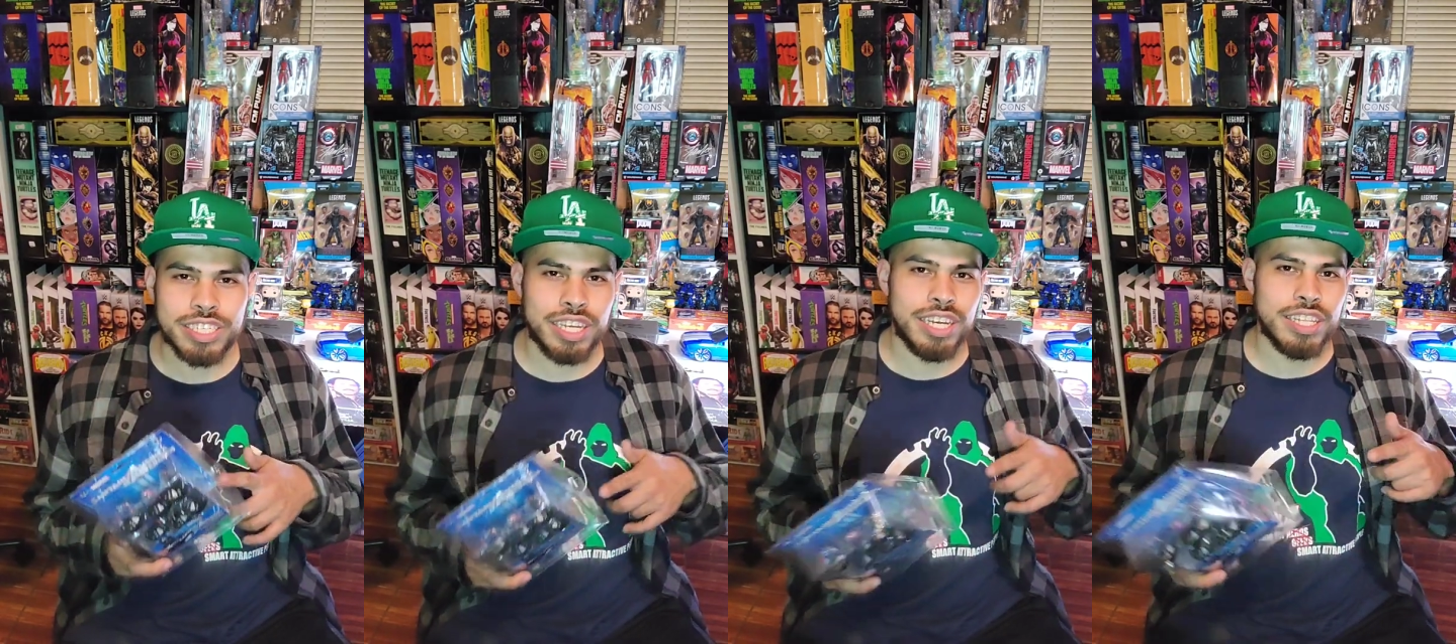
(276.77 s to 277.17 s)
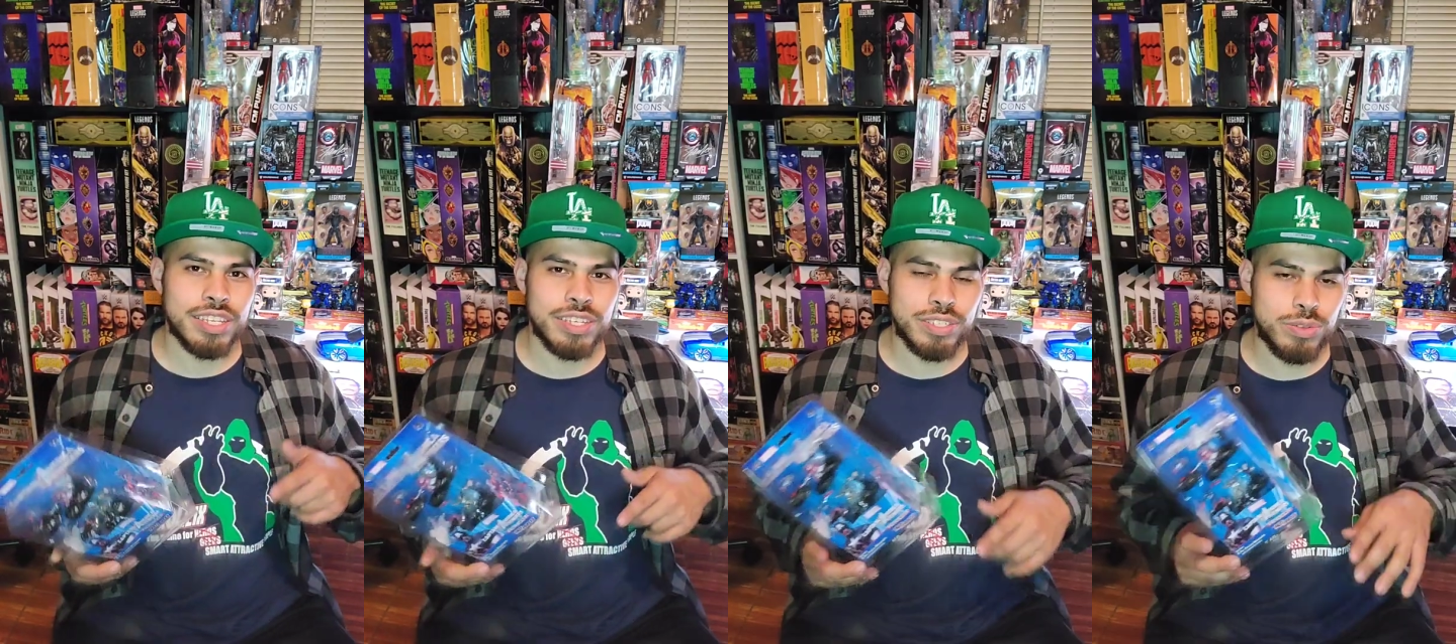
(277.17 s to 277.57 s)

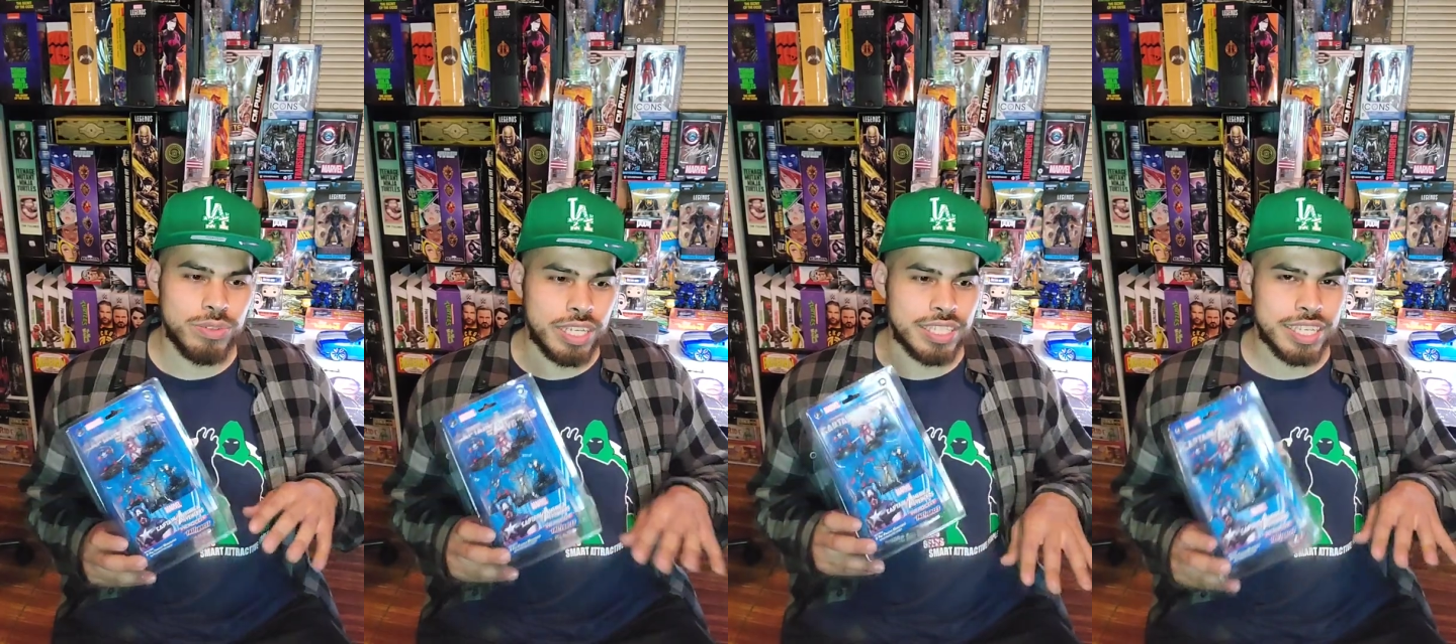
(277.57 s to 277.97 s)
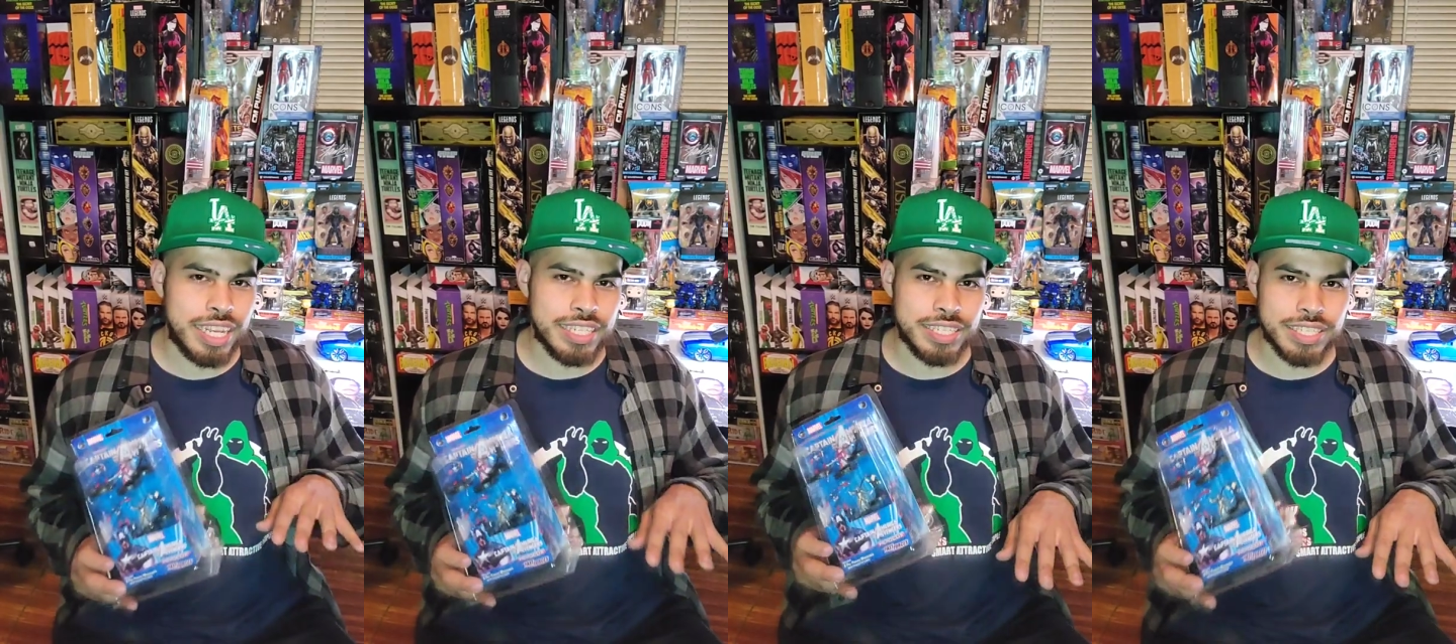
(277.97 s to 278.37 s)
There's two
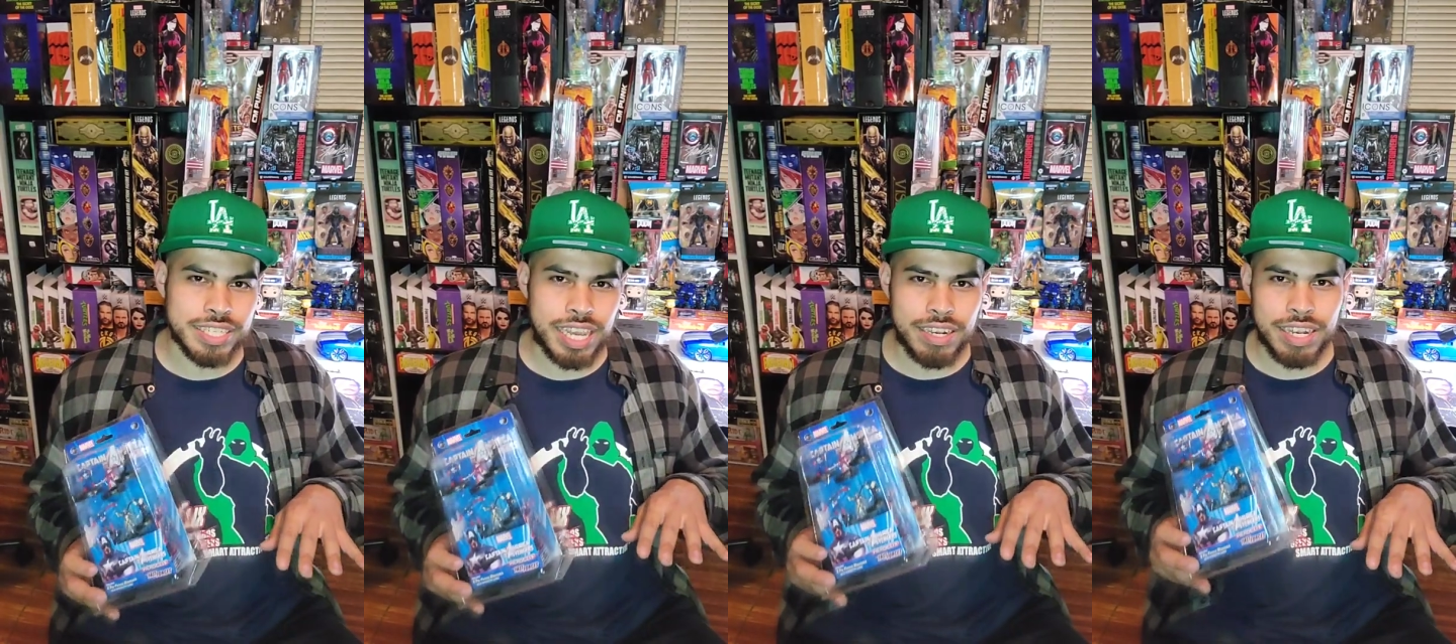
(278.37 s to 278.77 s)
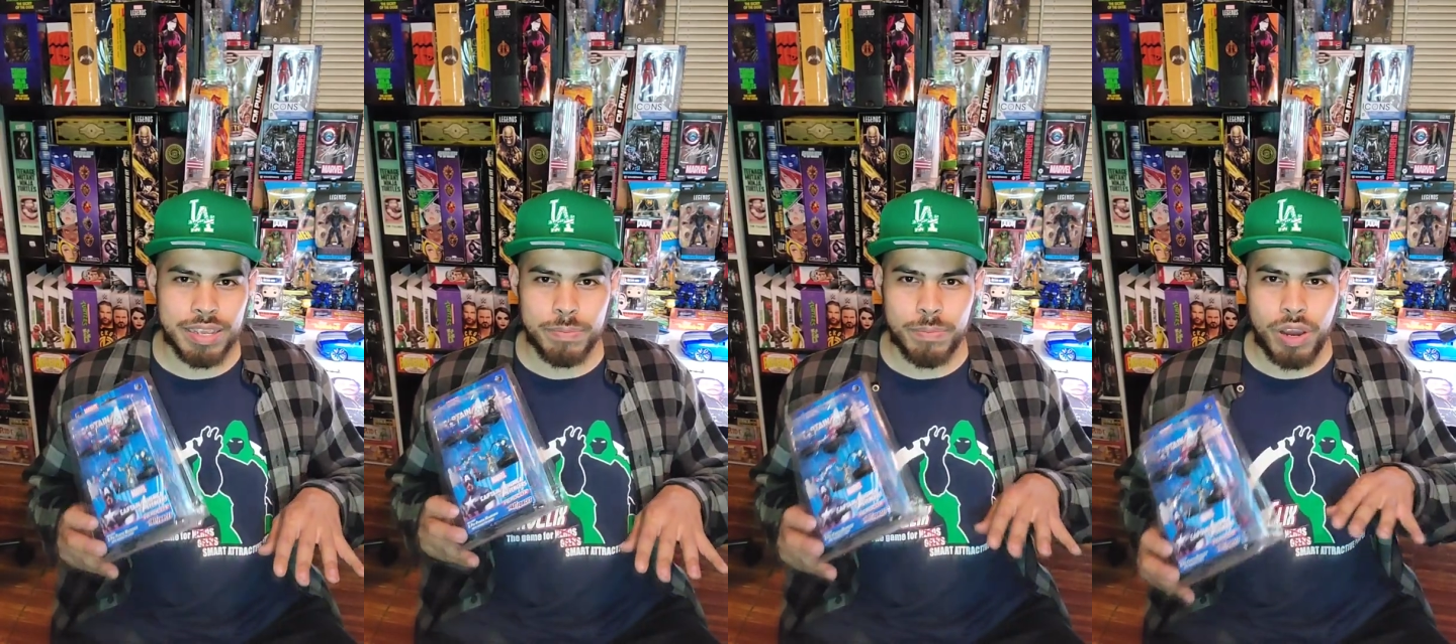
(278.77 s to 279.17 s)
designations. It's kind of like
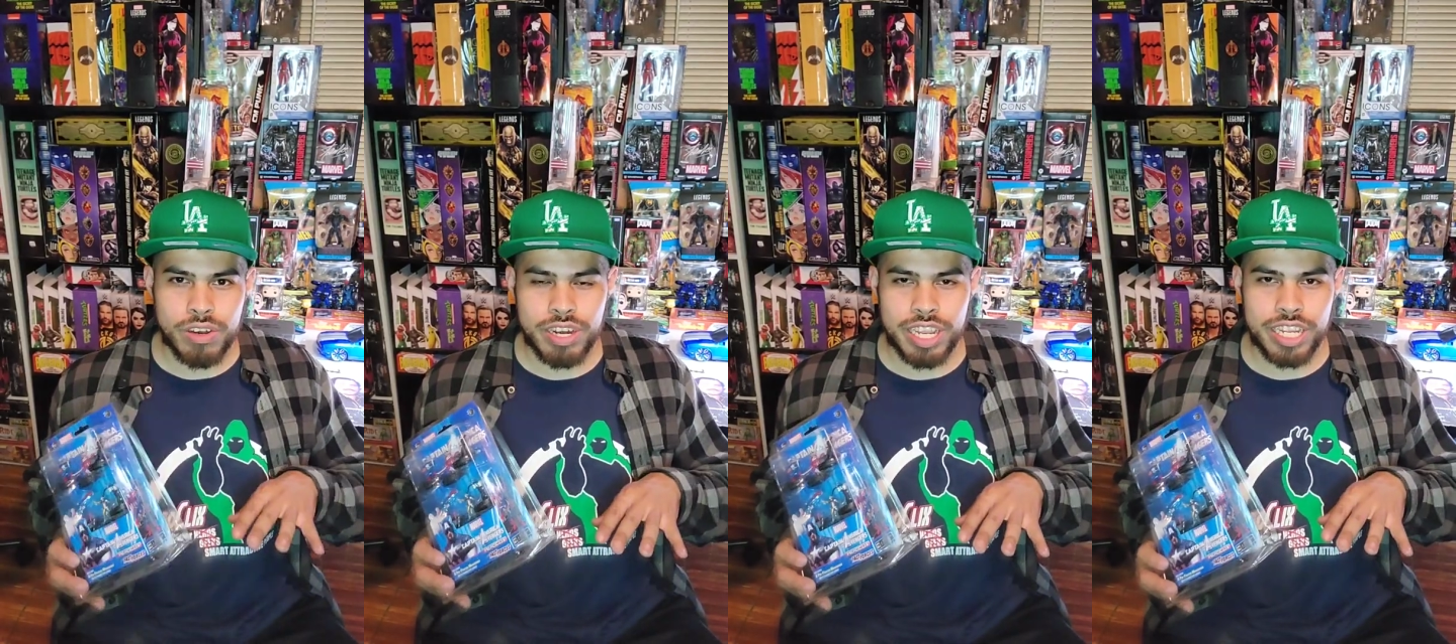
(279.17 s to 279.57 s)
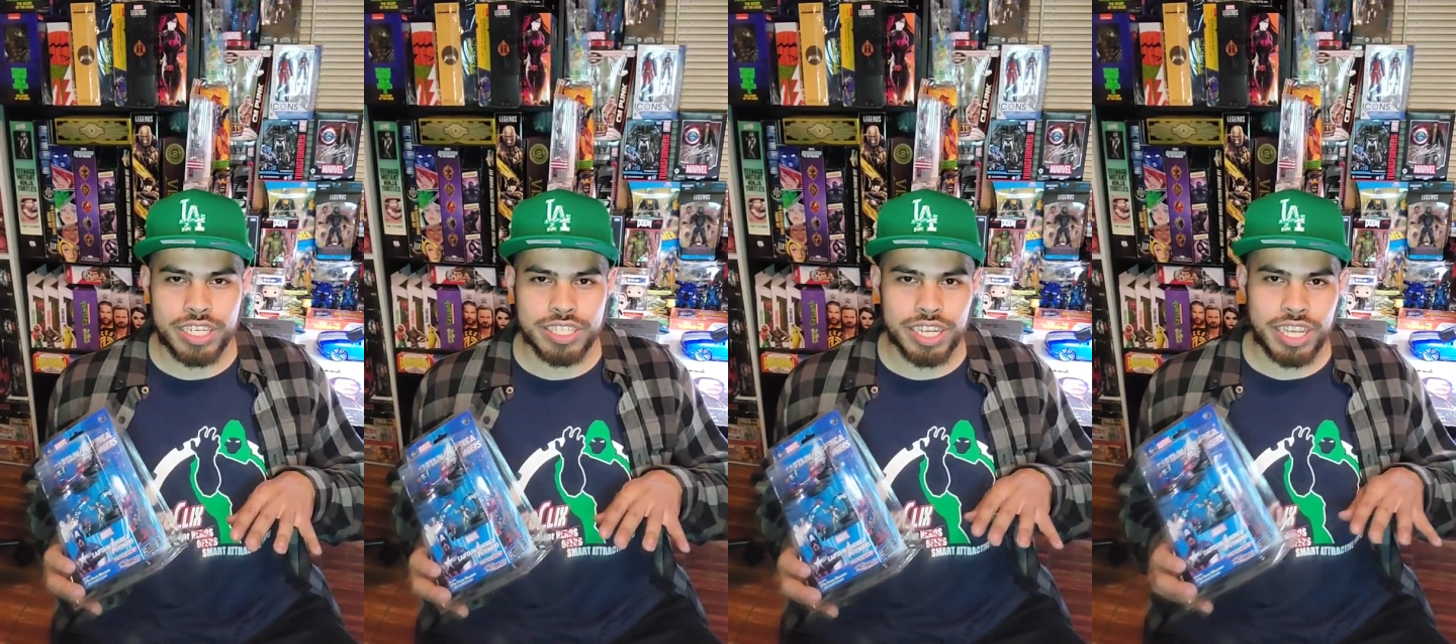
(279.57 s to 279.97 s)
Modern
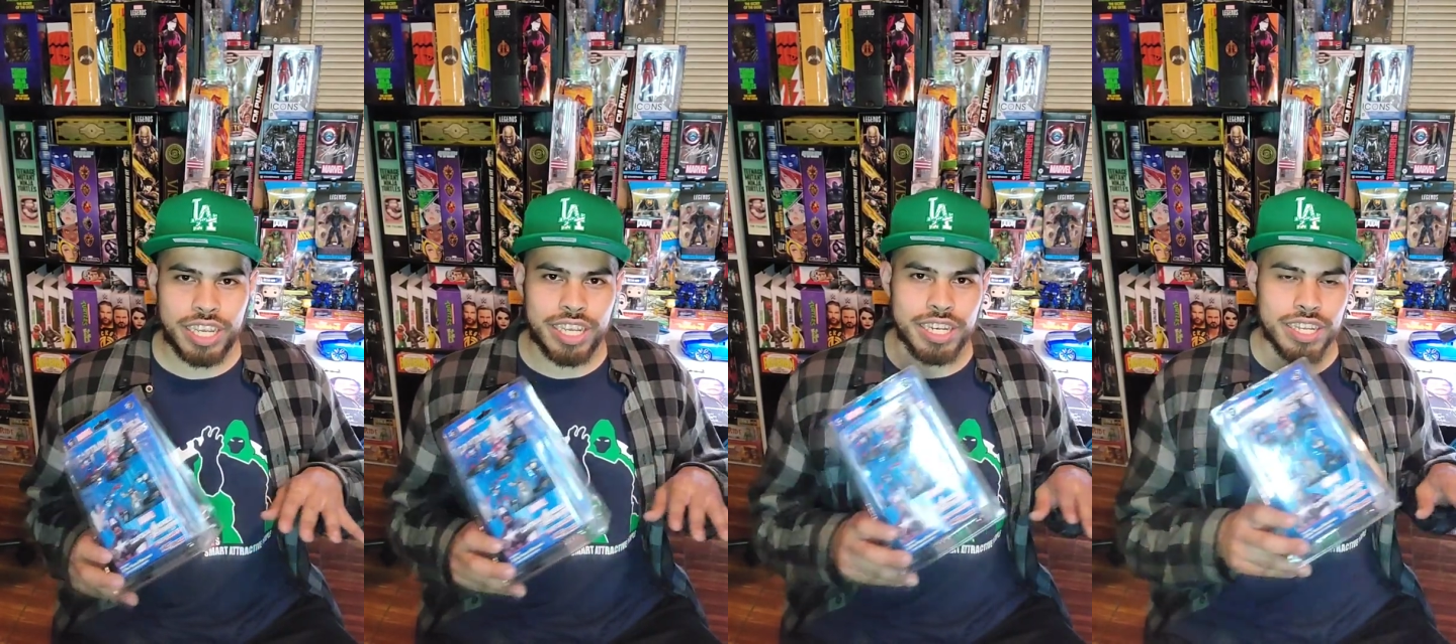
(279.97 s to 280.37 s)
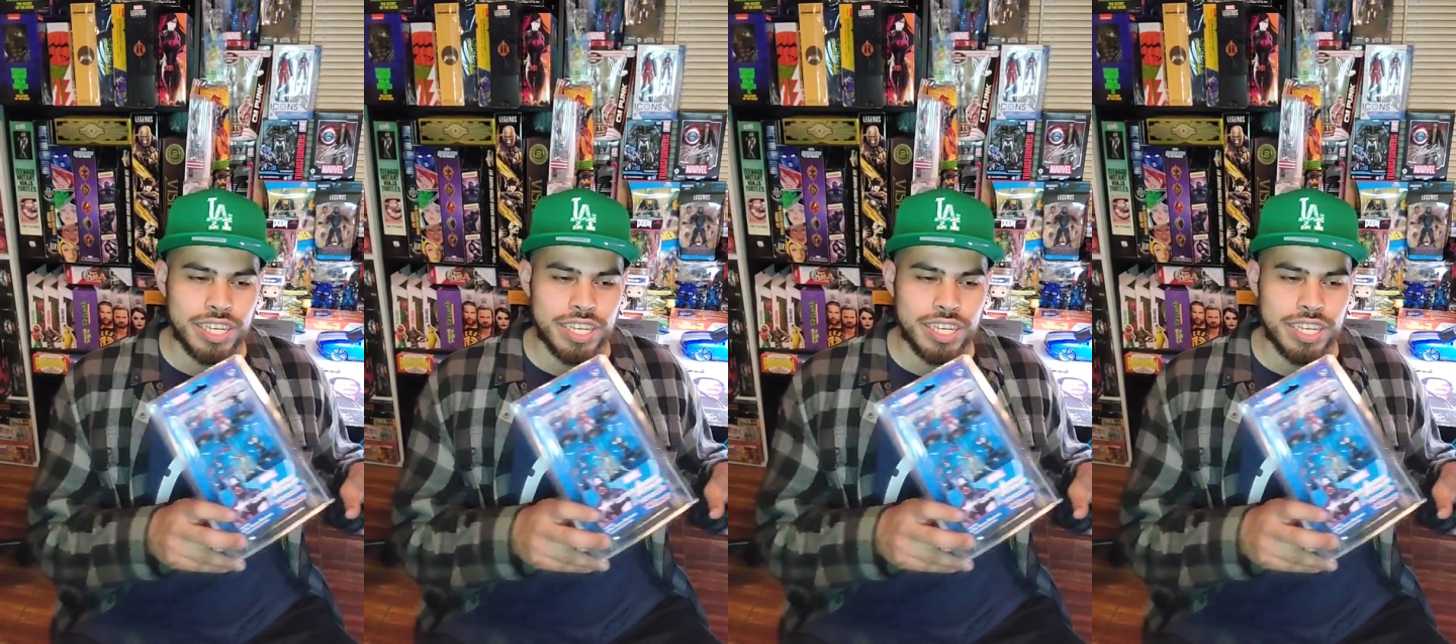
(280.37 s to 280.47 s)
Age and